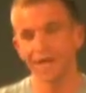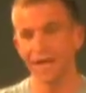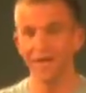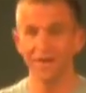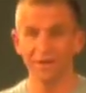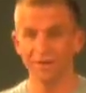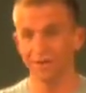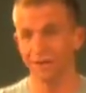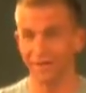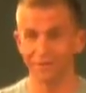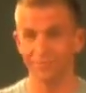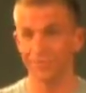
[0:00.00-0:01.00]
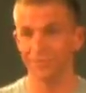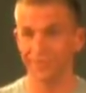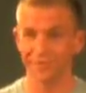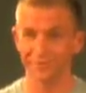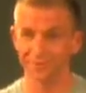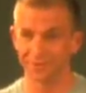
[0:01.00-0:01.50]
I called her at 3 in the
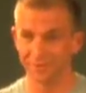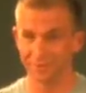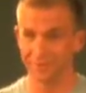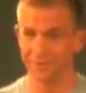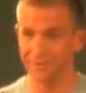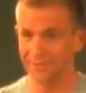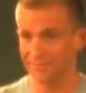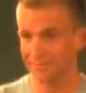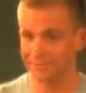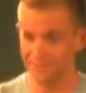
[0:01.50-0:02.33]
afternoon and I was like, I have